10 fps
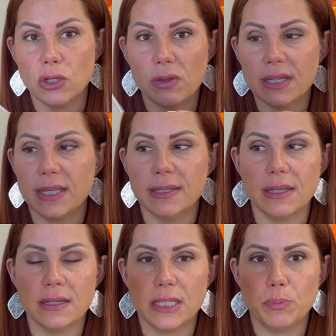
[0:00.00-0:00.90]
So this is
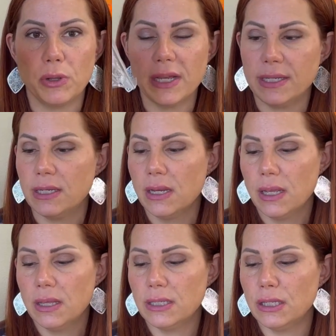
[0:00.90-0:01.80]
a split.
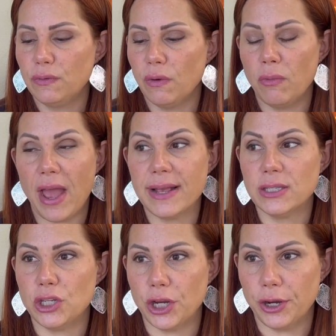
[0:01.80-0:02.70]
This is from
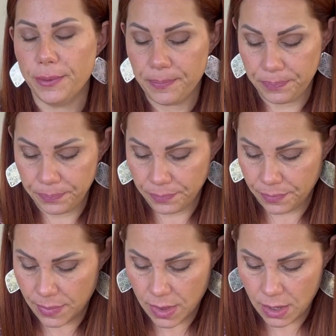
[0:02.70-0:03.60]
last year.
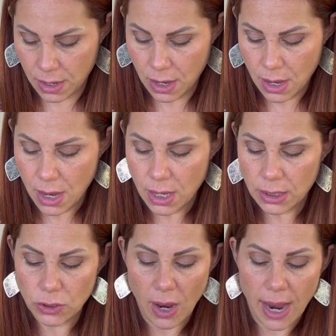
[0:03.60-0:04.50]

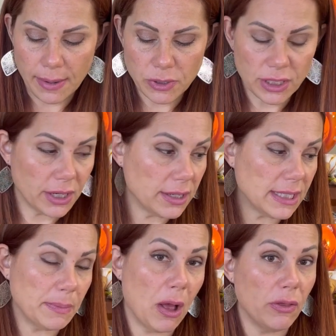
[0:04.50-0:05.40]
So I'm just going
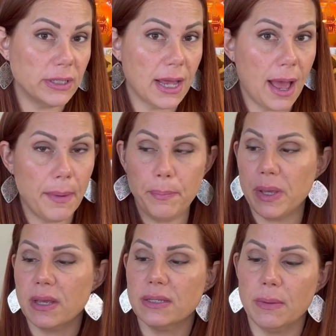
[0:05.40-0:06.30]
to smell the top
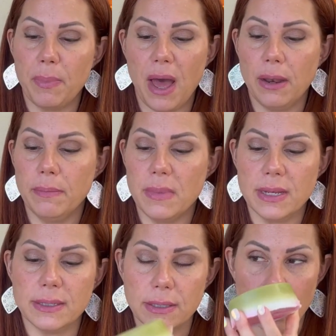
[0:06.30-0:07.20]
because the bottom
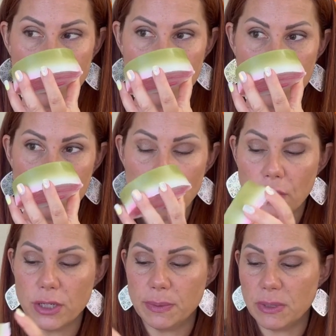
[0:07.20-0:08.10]
is the
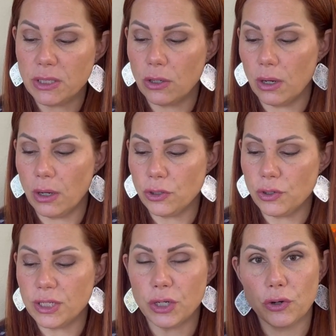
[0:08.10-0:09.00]
Christmas
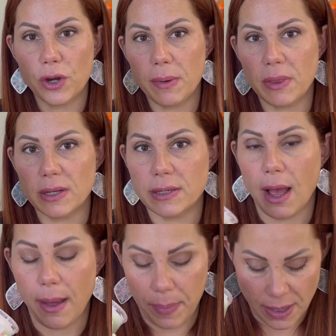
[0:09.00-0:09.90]
trees and cream and the
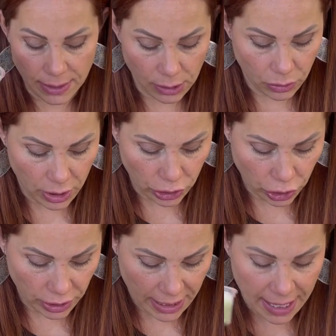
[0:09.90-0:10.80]
top is the
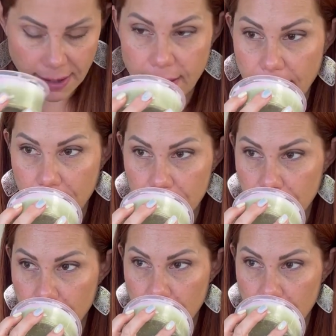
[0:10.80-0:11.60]
crushed candy cane.